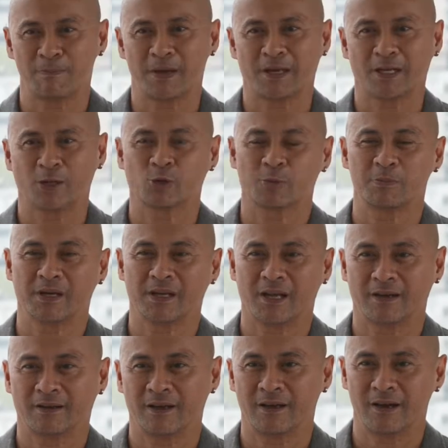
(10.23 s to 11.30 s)
Peri-urban
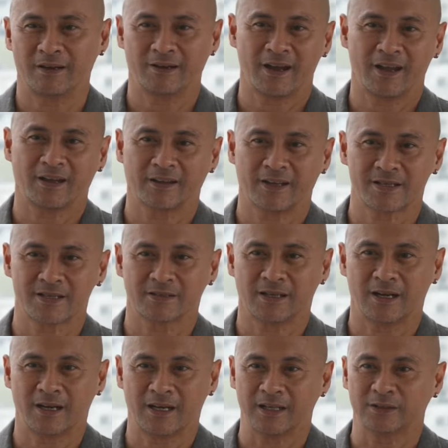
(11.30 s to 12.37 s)
area are areas that
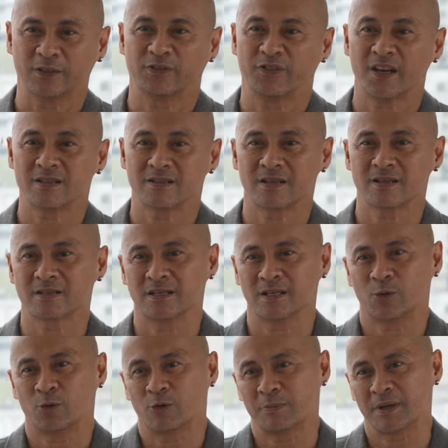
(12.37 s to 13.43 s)
are at the fringes of an
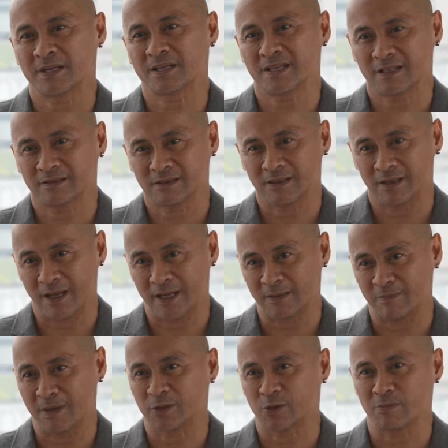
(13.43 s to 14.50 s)
urban center like
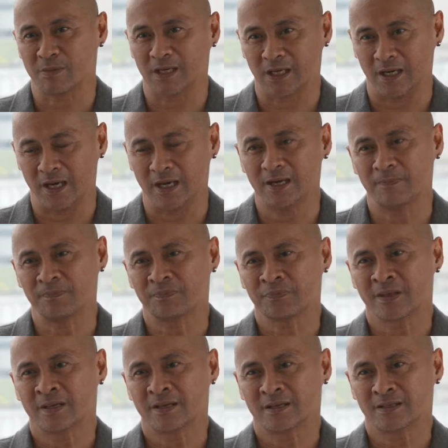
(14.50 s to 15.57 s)
Metro Manila
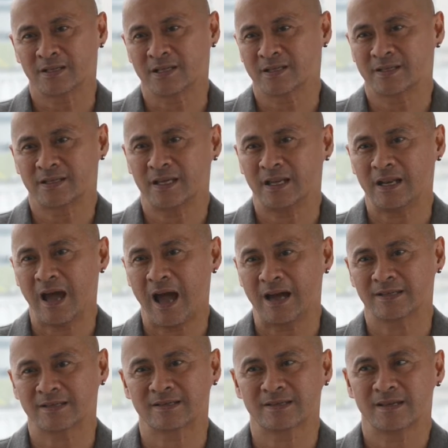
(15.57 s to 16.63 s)
that still
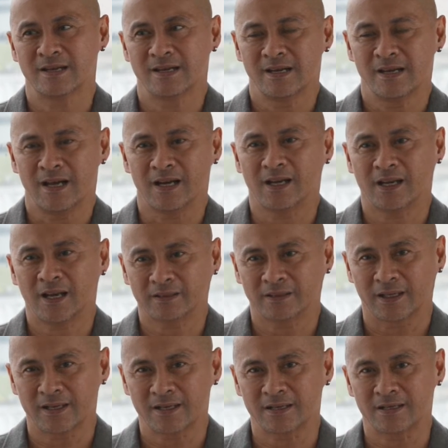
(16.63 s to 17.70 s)
has a
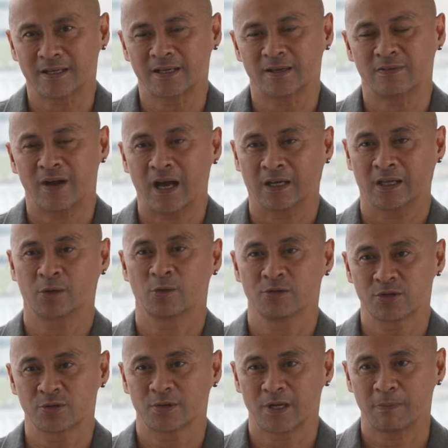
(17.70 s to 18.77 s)
characteristic of
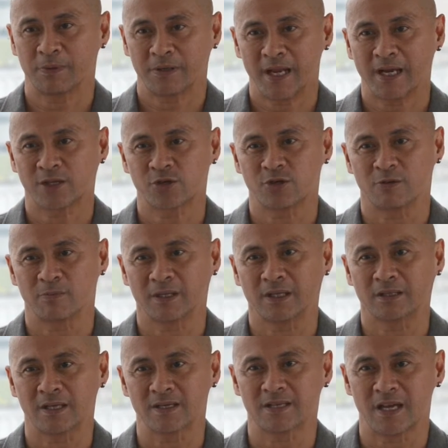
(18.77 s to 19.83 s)
agricultural production, but
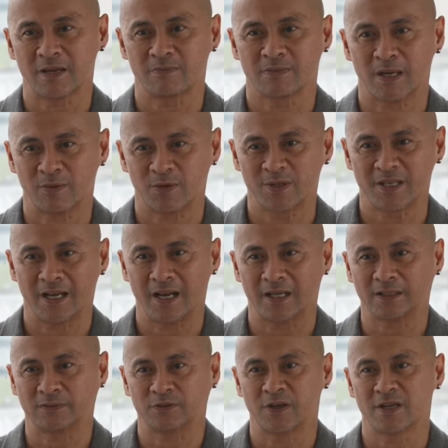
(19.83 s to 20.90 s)
at the same time, you see a
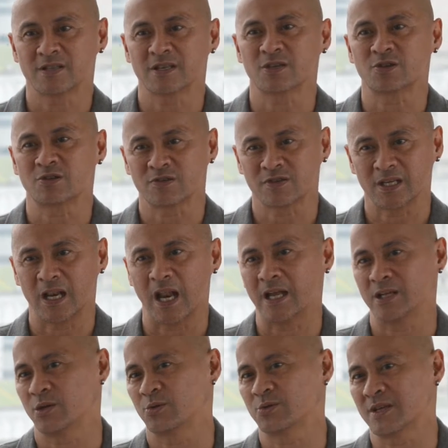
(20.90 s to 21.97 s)
lot of transitions in
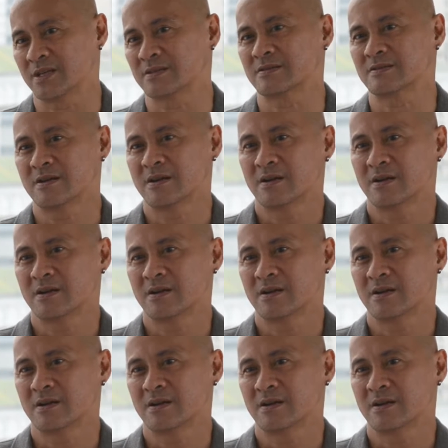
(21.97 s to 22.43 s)
land uses